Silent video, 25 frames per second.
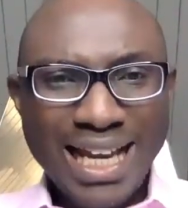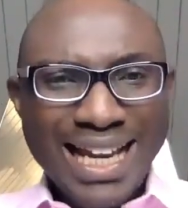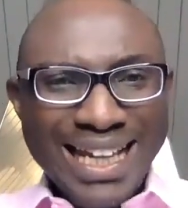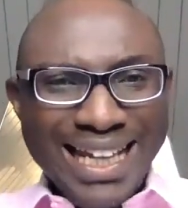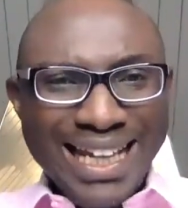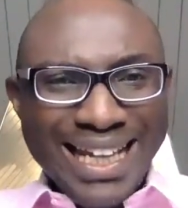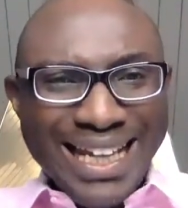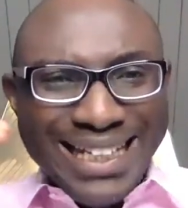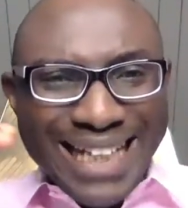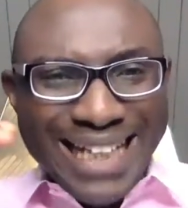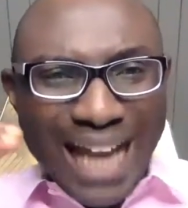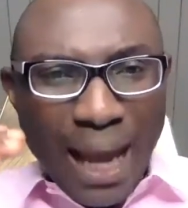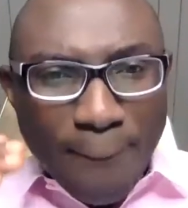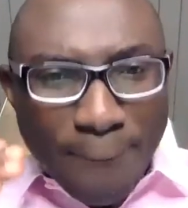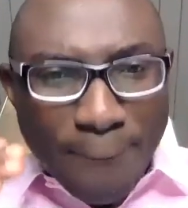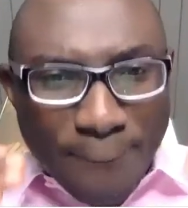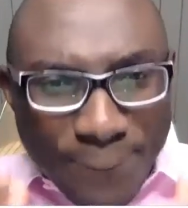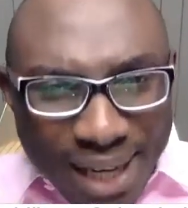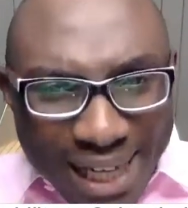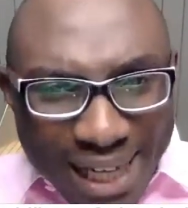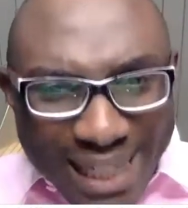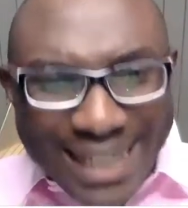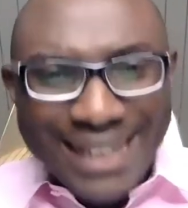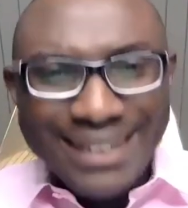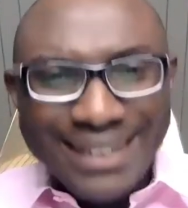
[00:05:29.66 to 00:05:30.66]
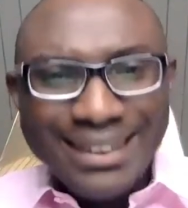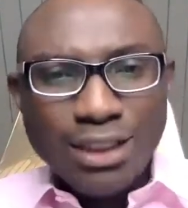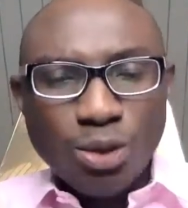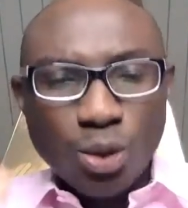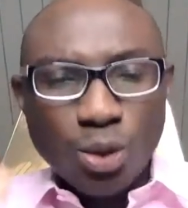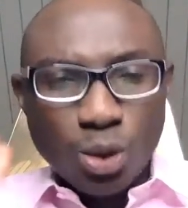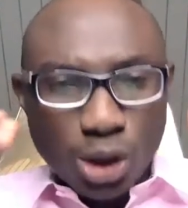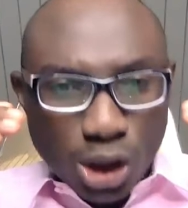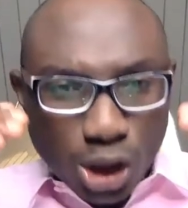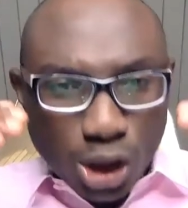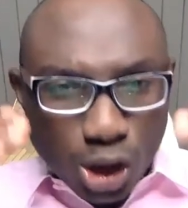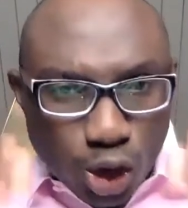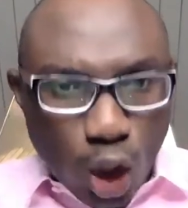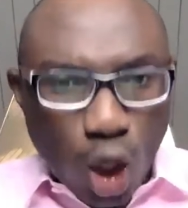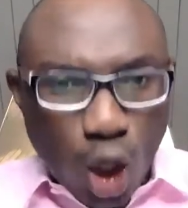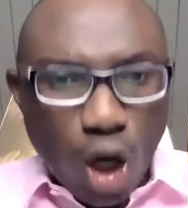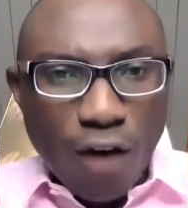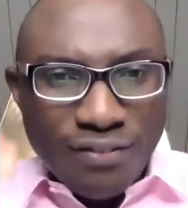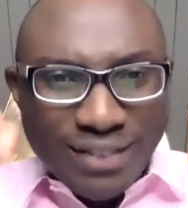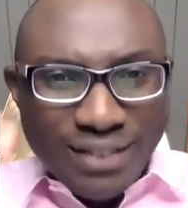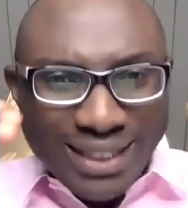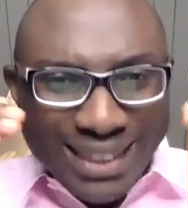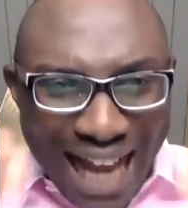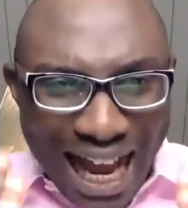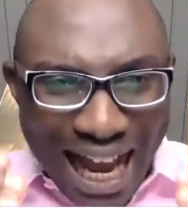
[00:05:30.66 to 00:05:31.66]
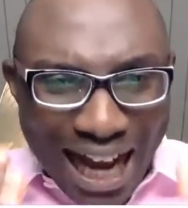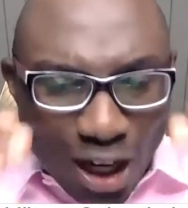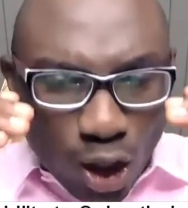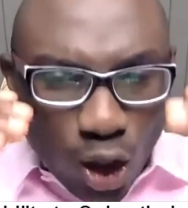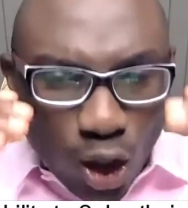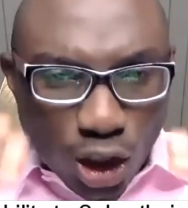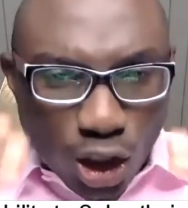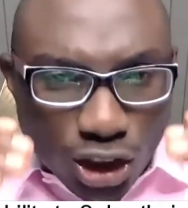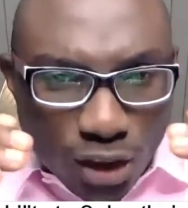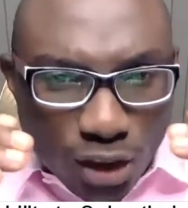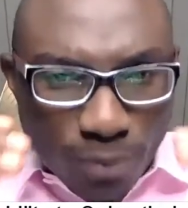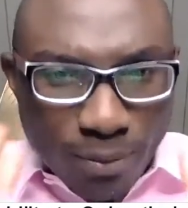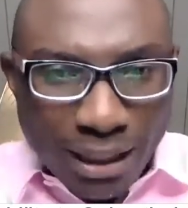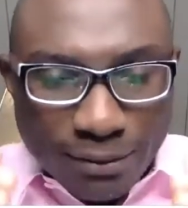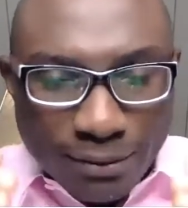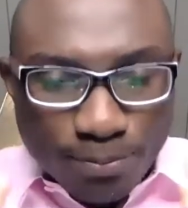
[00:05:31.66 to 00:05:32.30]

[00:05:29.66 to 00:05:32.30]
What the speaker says: Inability to solve that customer's